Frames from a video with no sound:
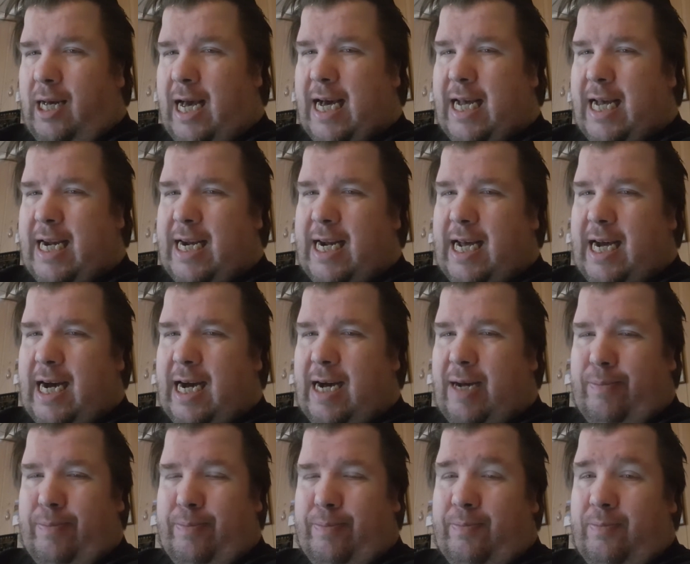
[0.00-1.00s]

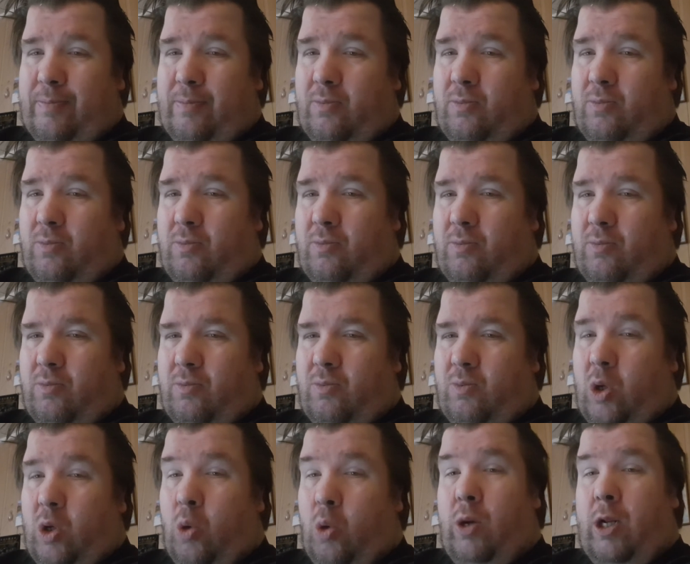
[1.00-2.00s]
And,
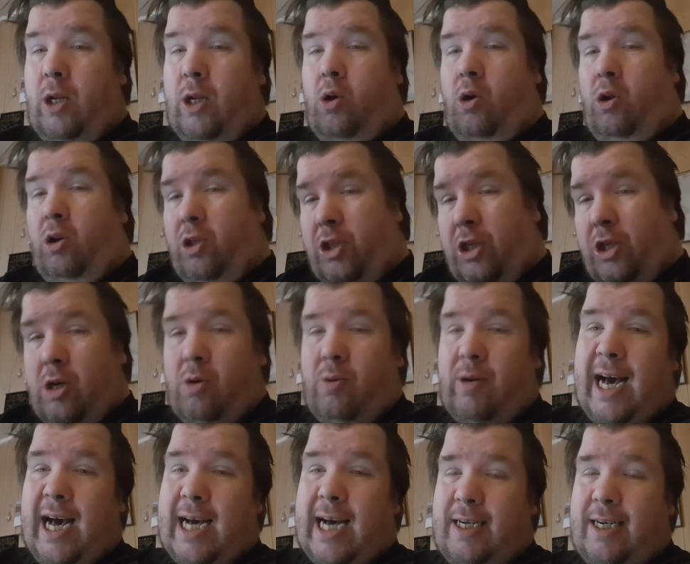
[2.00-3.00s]
well, also
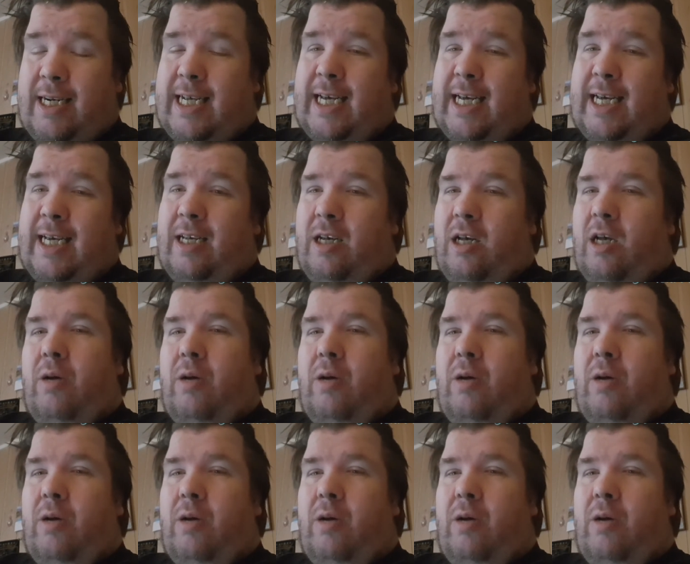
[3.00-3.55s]
Annie